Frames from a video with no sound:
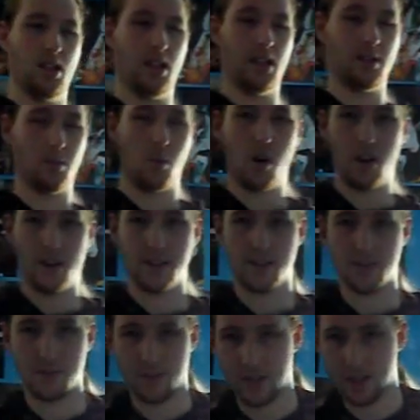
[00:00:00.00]
and why I
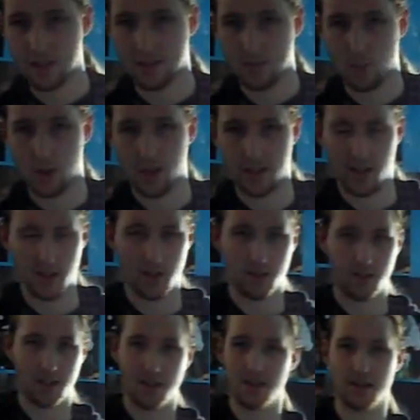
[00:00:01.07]
use things and why I don't use
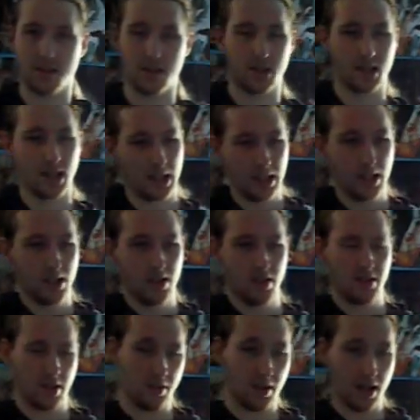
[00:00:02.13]
things and
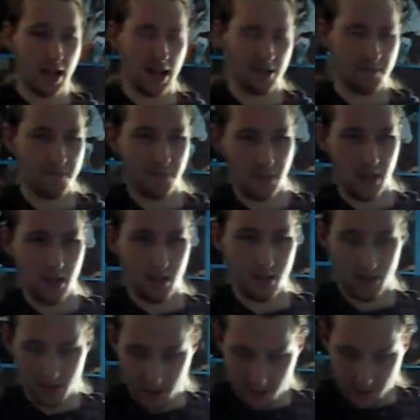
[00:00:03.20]
stuff like that.
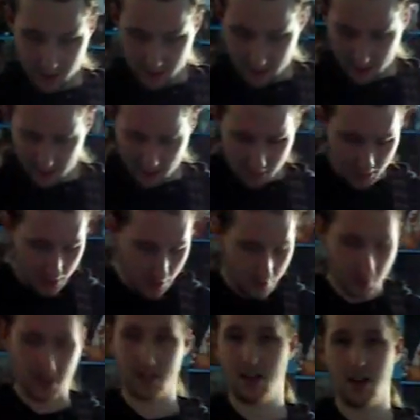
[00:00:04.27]
So I'll start with
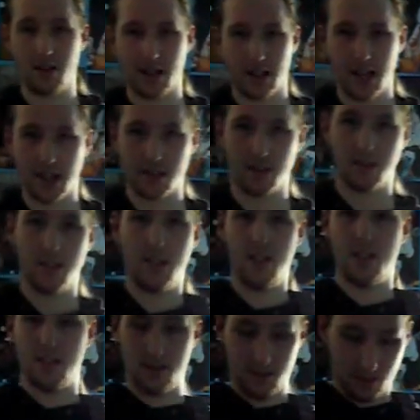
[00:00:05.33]
my guitar, I guess.
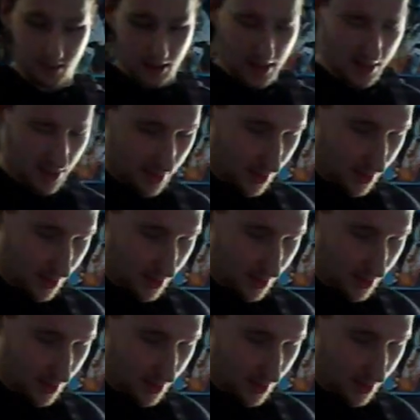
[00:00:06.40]
This